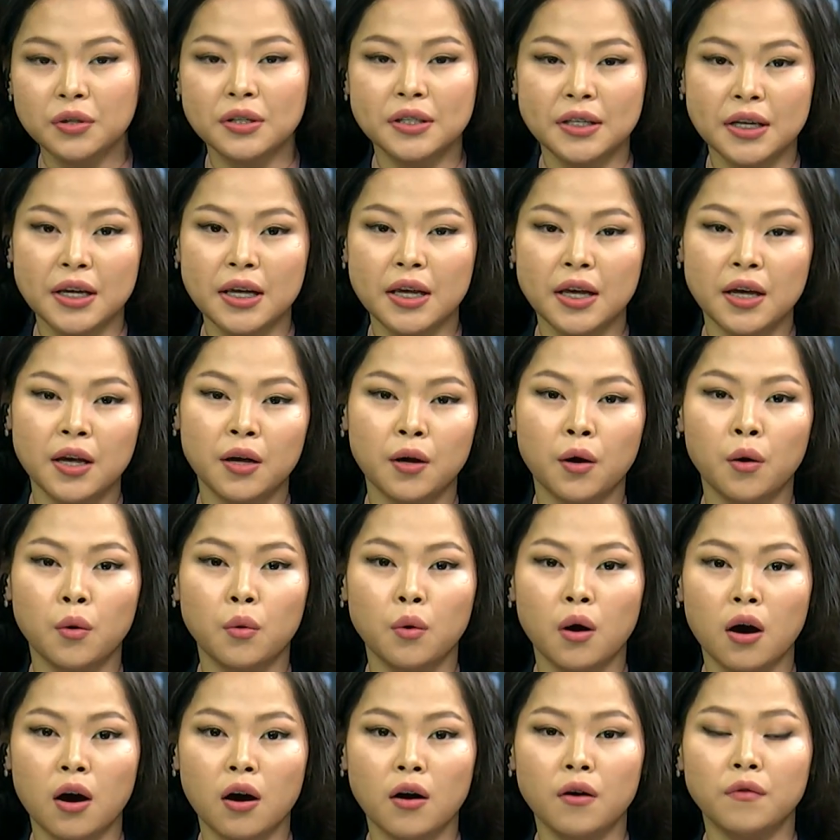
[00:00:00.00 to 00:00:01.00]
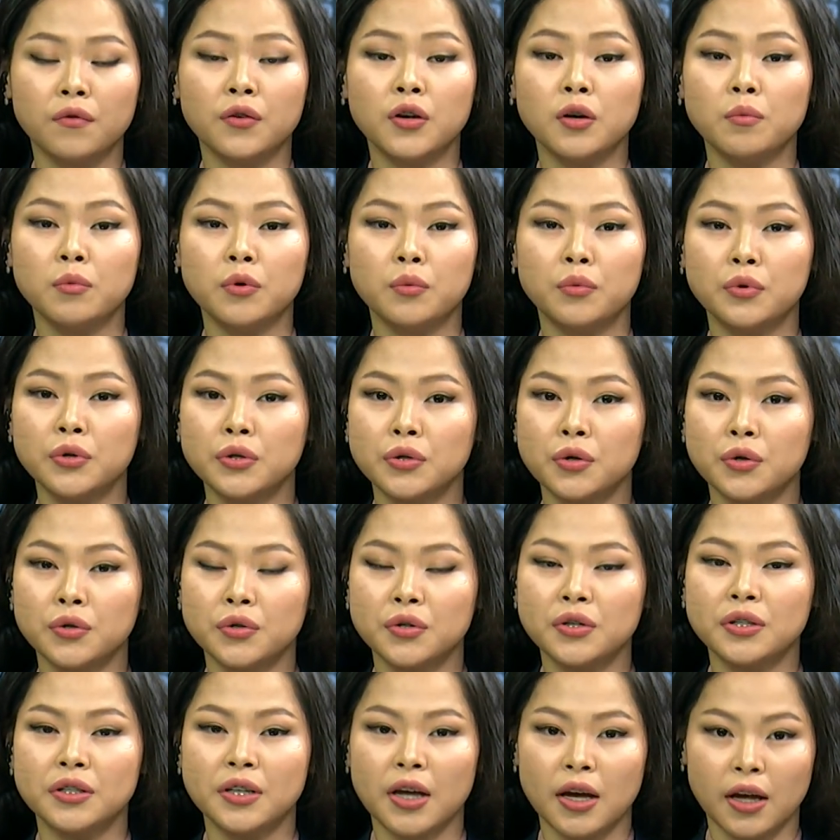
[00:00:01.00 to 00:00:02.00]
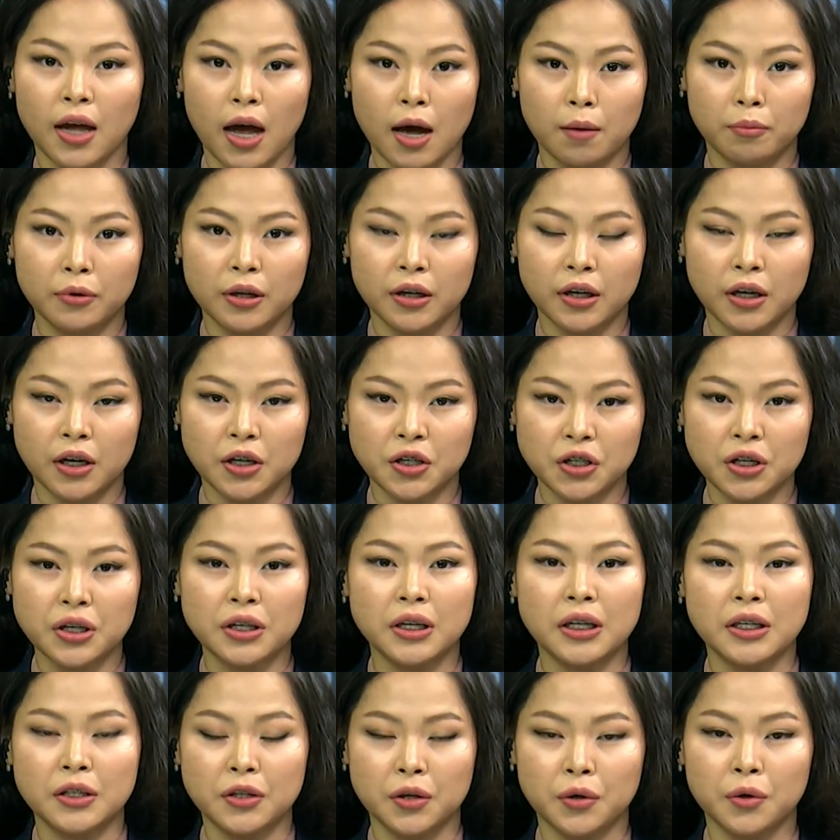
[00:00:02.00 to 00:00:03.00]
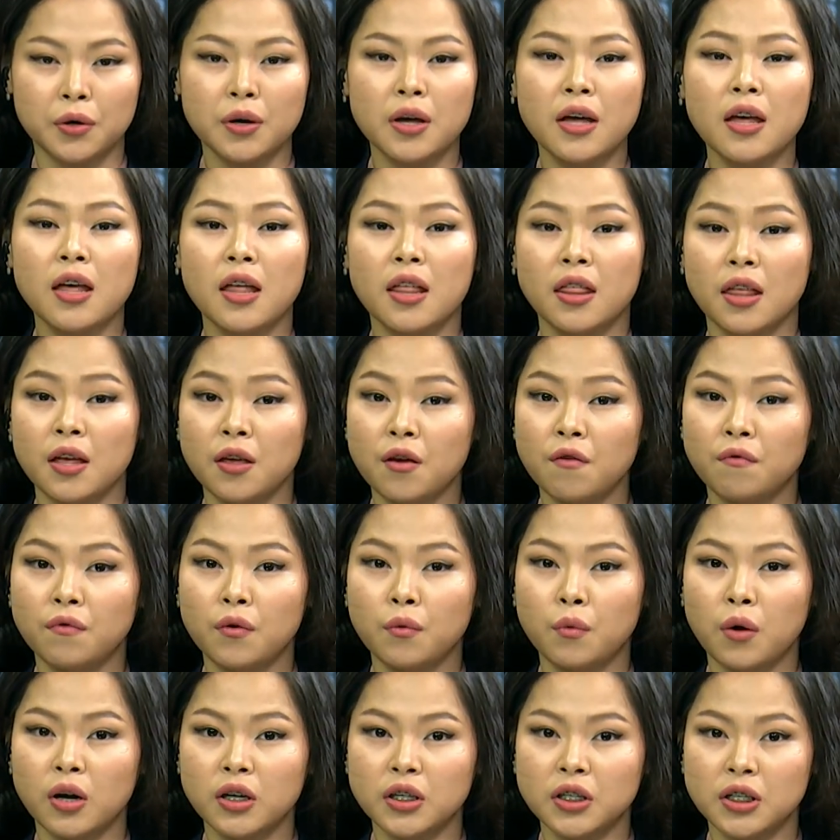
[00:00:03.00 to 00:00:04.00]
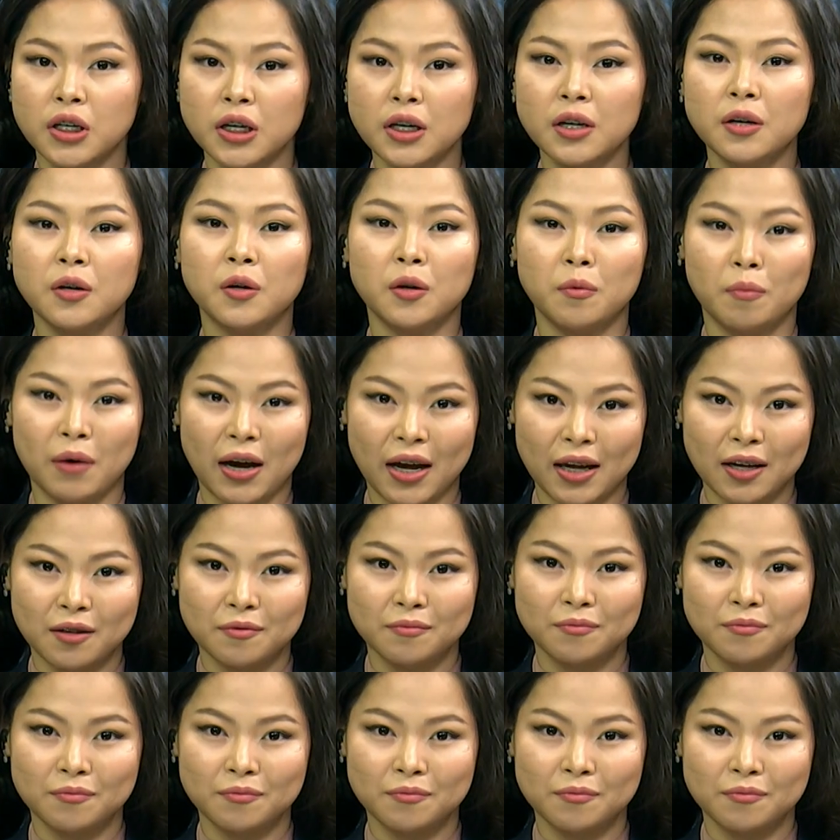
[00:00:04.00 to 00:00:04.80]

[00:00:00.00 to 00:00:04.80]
CEO of Human Resources Tech application Nito. Thank you for watching. Goodbye.